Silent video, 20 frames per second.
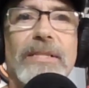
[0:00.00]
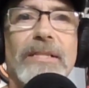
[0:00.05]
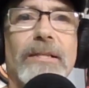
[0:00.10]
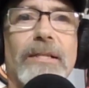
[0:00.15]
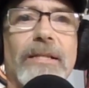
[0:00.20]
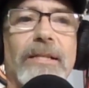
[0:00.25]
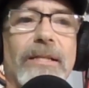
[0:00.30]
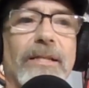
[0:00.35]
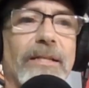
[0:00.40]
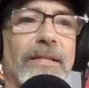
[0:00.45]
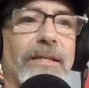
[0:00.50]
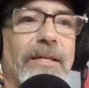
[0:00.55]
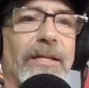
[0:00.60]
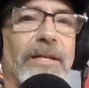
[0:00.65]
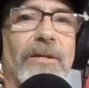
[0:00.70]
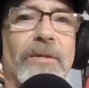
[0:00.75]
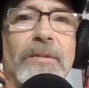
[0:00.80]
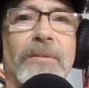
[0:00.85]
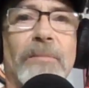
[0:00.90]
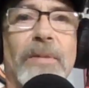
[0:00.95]

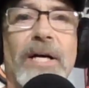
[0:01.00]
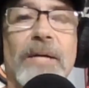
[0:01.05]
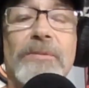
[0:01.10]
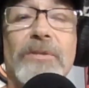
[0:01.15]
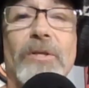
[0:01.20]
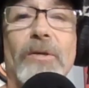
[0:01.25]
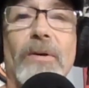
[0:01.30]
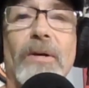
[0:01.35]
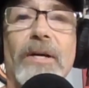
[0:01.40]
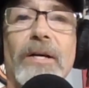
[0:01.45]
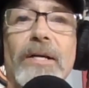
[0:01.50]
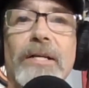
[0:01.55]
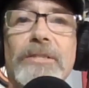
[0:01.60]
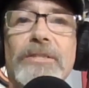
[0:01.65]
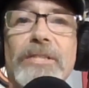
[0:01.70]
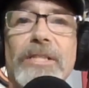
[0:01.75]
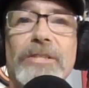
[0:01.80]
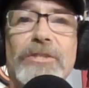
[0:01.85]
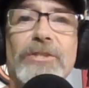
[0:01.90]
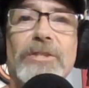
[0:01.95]
here in Pop's
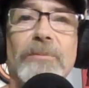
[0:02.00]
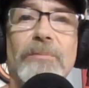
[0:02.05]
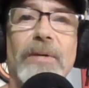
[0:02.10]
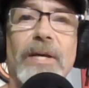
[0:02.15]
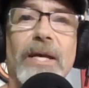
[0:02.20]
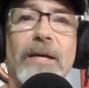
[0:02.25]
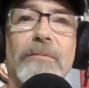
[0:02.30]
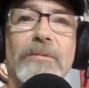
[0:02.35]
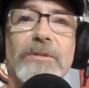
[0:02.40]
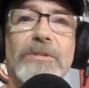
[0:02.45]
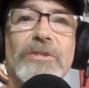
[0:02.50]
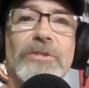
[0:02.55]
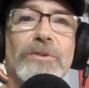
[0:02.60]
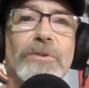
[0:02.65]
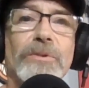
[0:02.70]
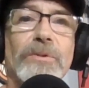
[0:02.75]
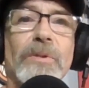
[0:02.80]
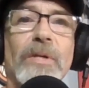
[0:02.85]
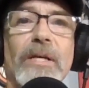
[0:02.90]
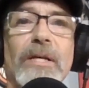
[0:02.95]
Garage, I should be able
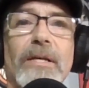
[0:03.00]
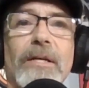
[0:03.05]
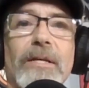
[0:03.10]
to